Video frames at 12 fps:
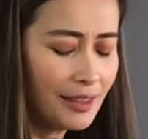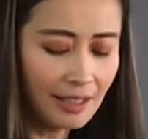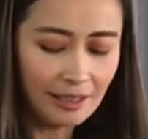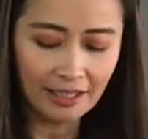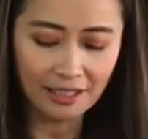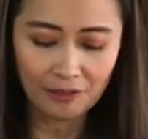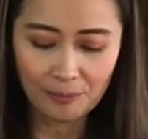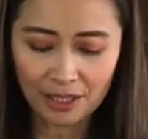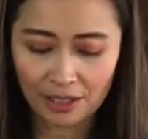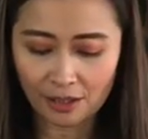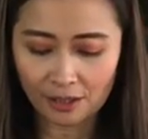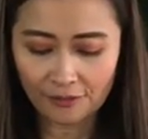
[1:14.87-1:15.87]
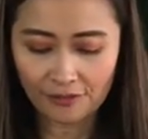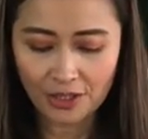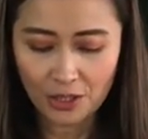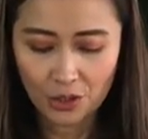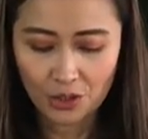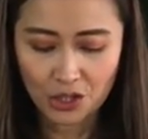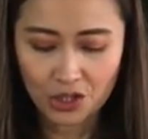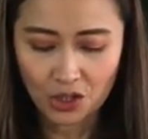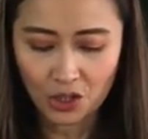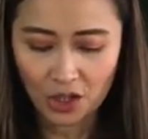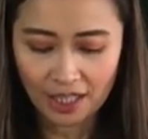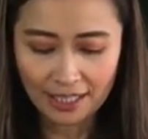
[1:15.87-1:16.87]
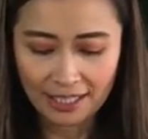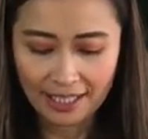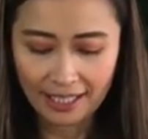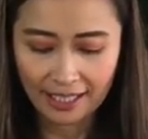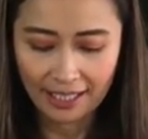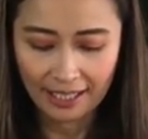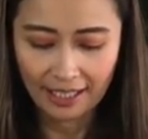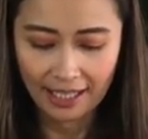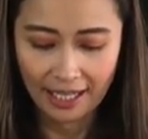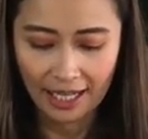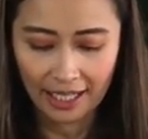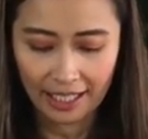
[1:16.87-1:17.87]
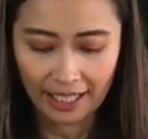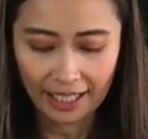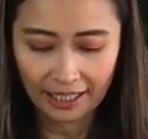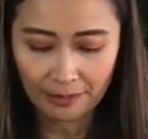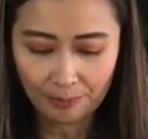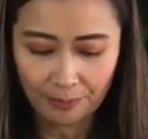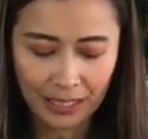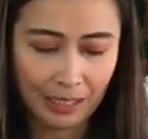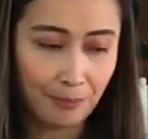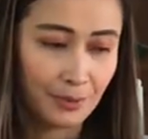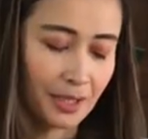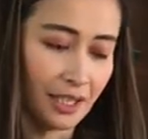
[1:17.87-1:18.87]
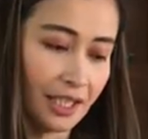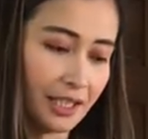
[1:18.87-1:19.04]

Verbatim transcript: a little bit of salt and pepper.